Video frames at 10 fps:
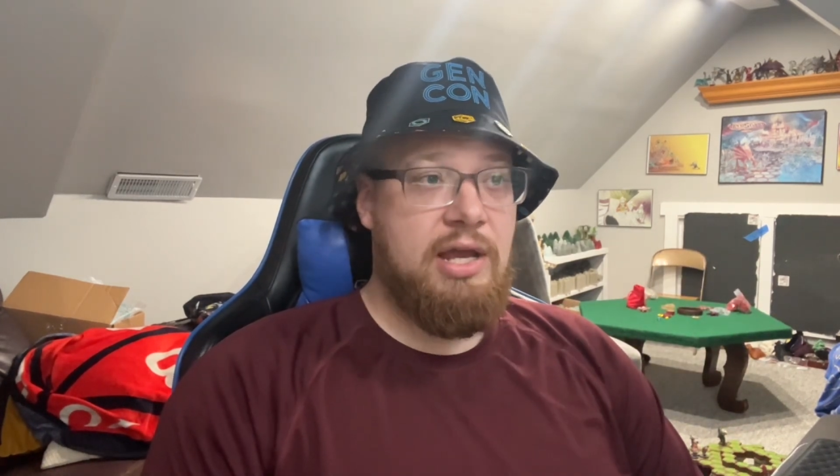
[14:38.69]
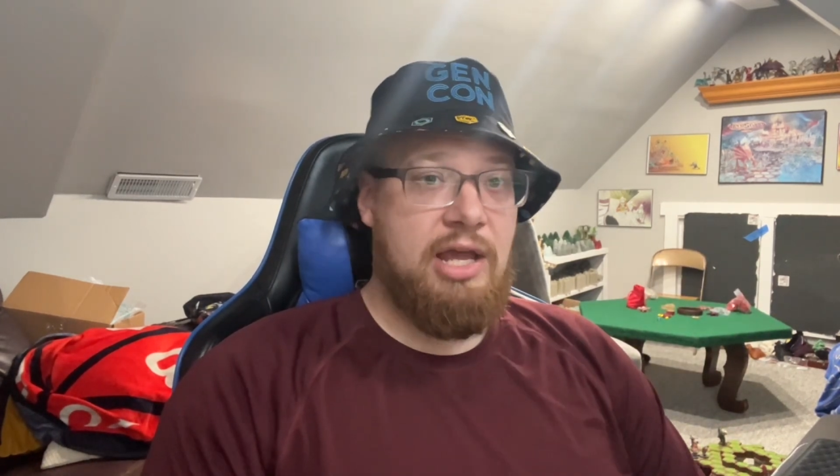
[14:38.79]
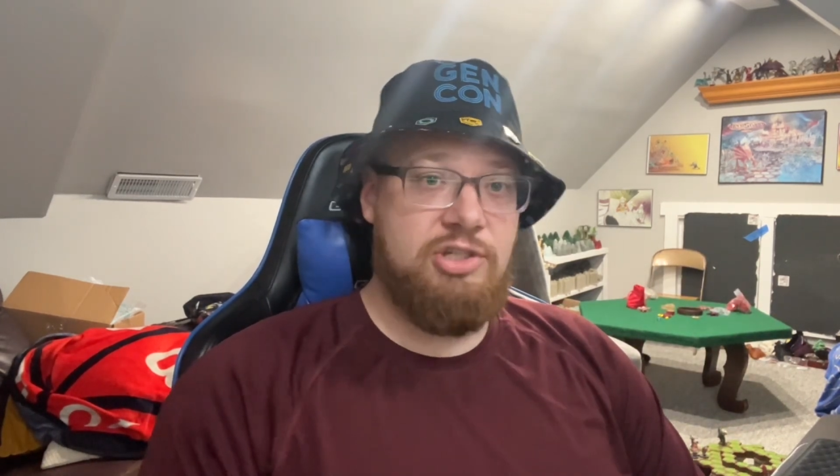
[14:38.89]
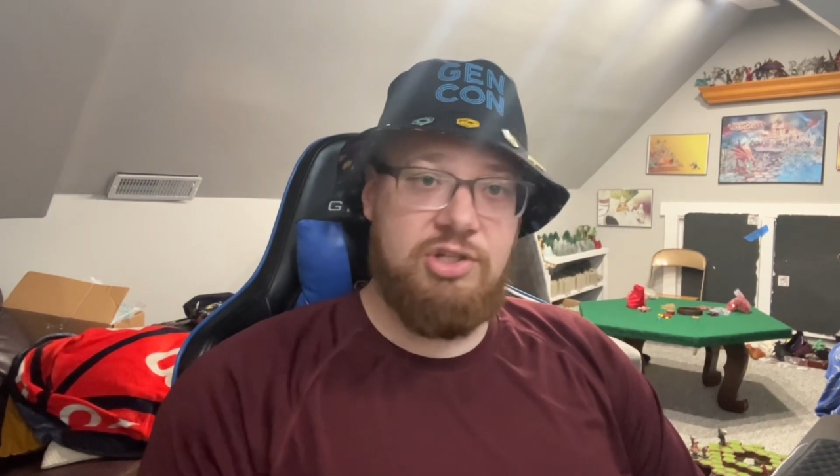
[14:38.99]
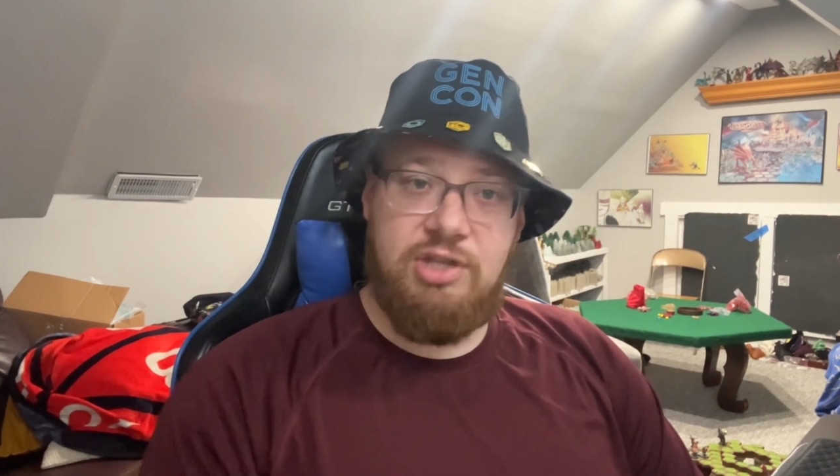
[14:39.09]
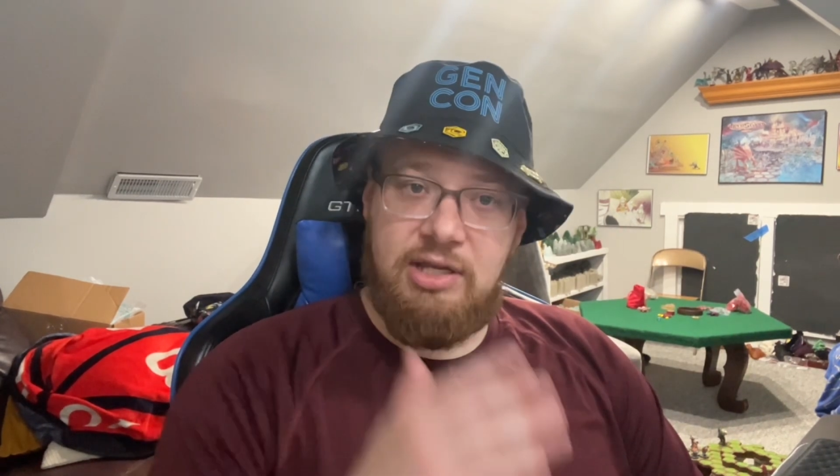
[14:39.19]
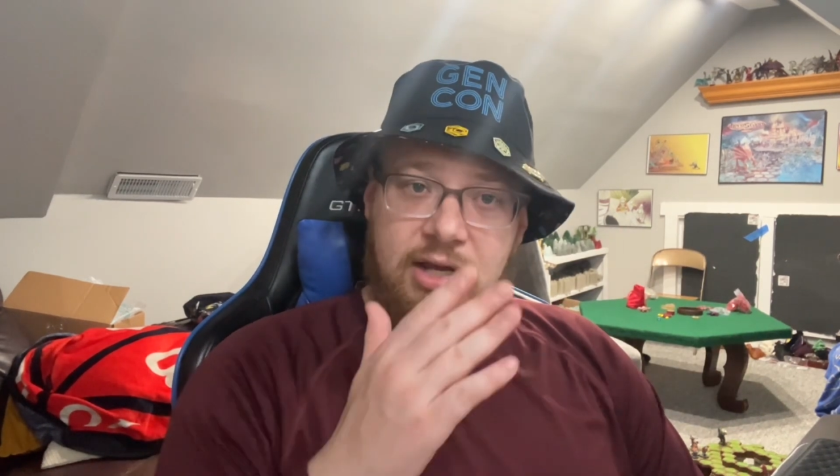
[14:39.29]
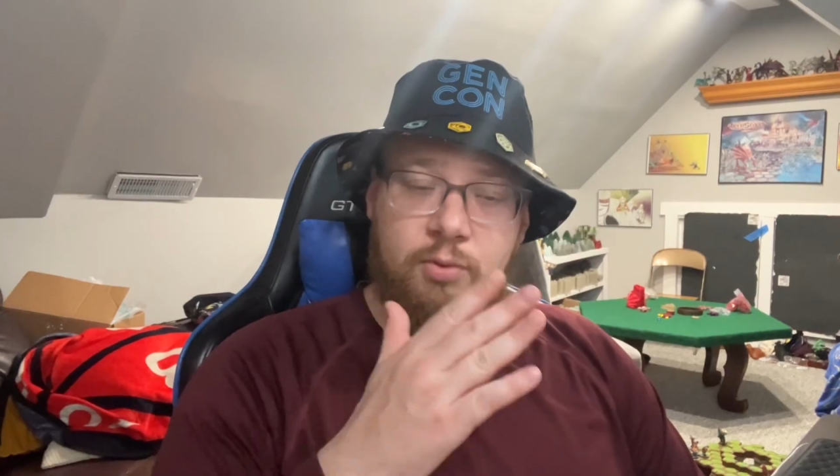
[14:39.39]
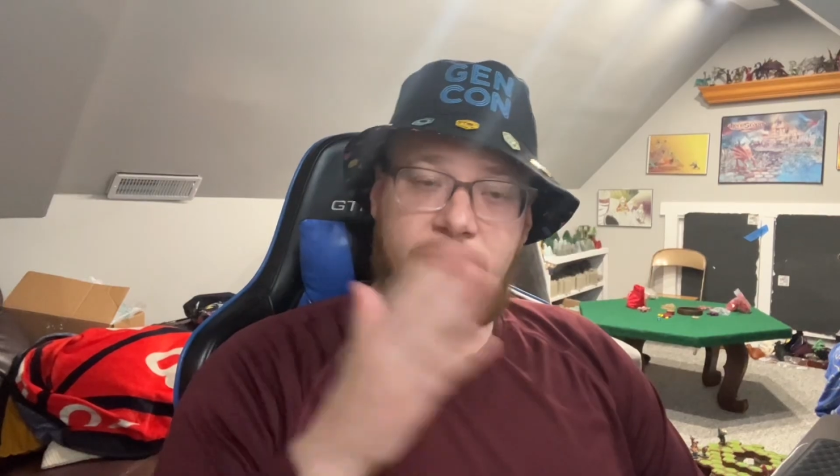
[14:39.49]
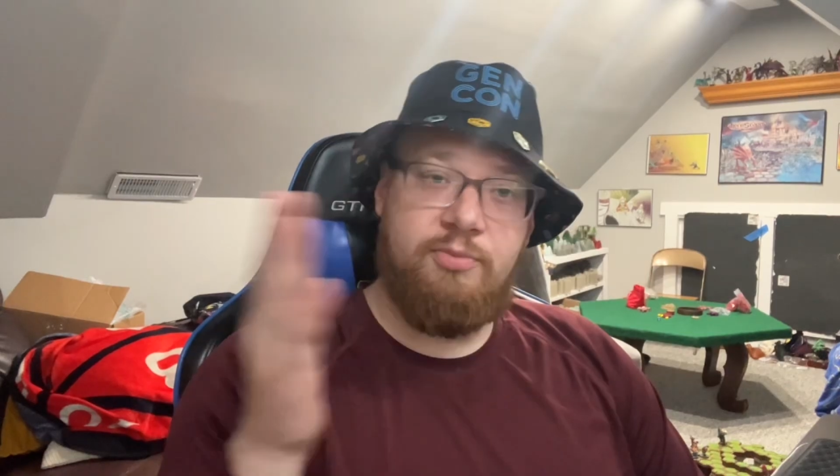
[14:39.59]
I just think
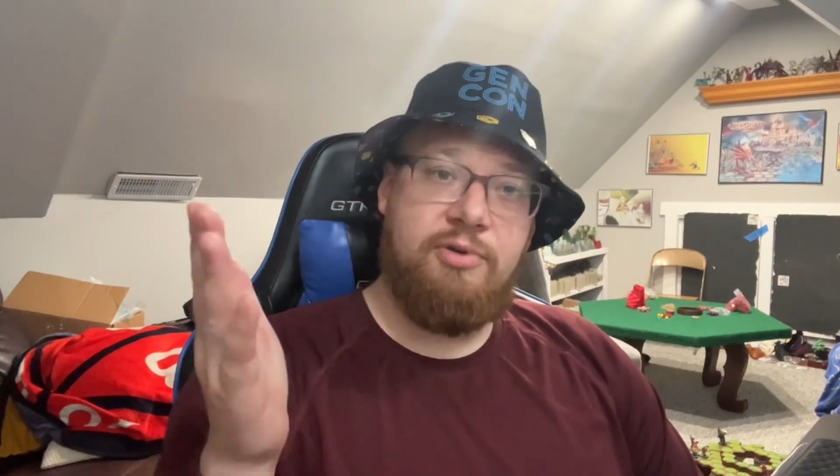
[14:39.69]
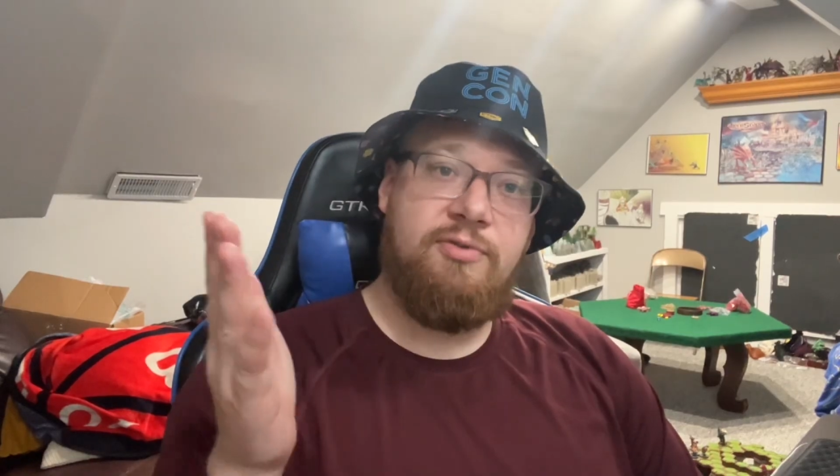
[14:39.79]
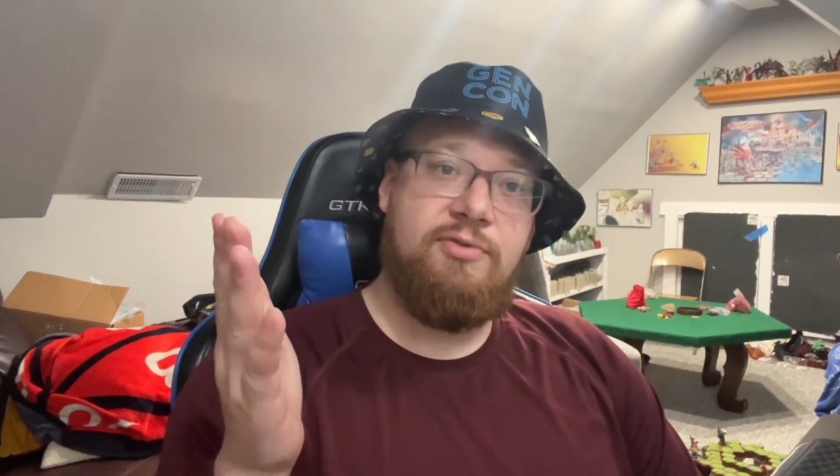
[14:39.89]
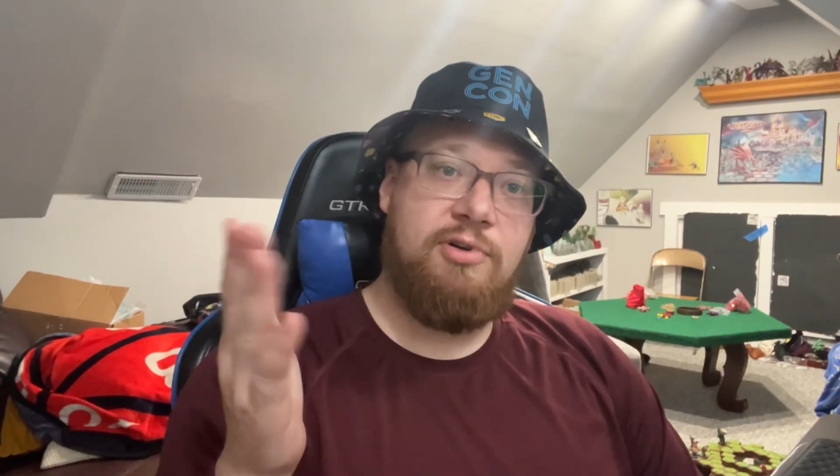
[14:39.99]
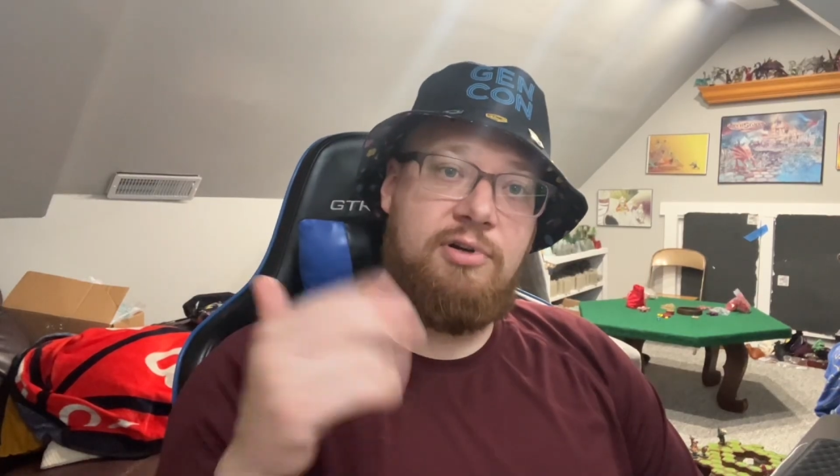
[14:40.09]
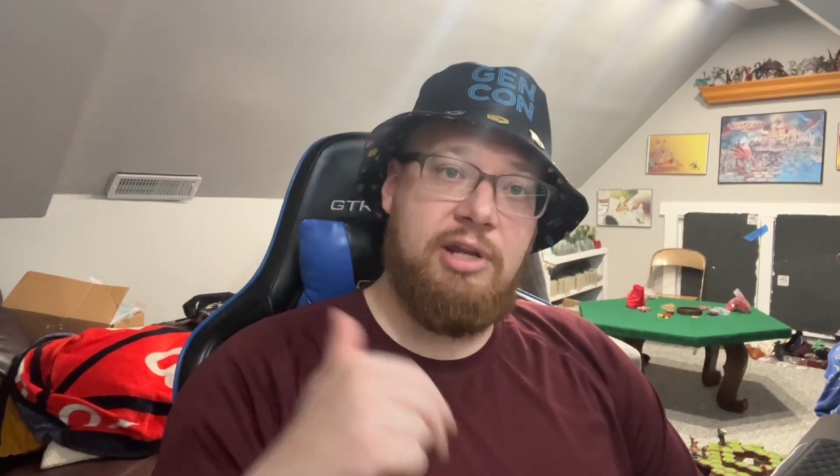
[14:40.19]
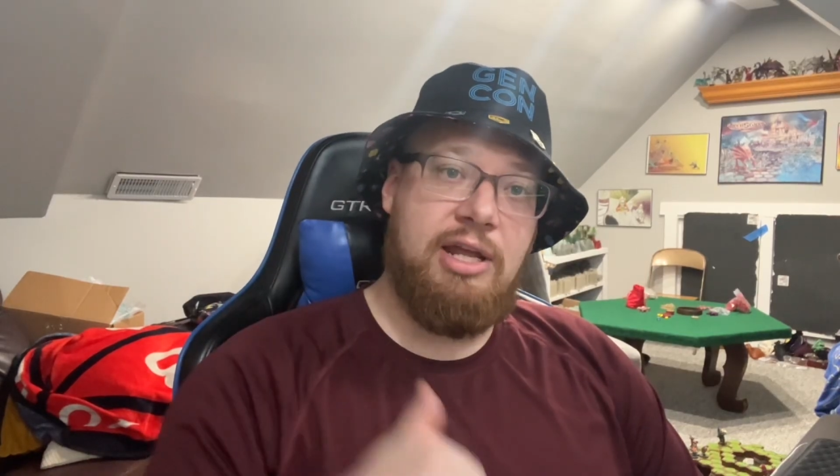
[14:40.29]
I would have preferred